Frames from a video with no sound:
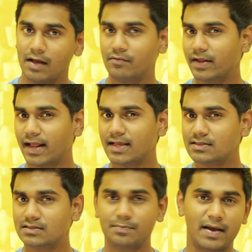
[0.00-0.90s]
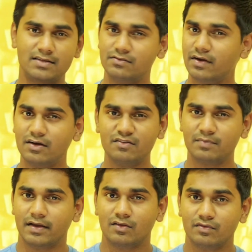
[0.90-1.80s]
whereas the passive kind of
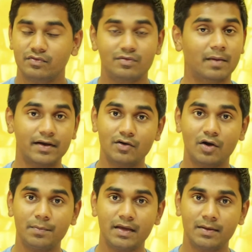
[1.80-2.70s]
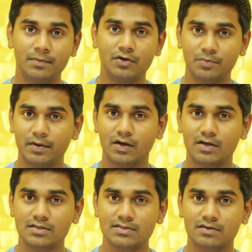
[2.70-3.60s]
microphone might not be able to
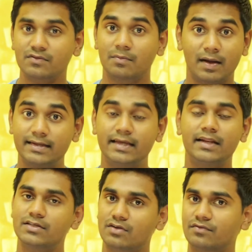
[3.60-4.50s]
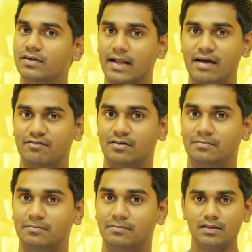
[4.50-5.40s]
because of the bulky nature of the diaphragm.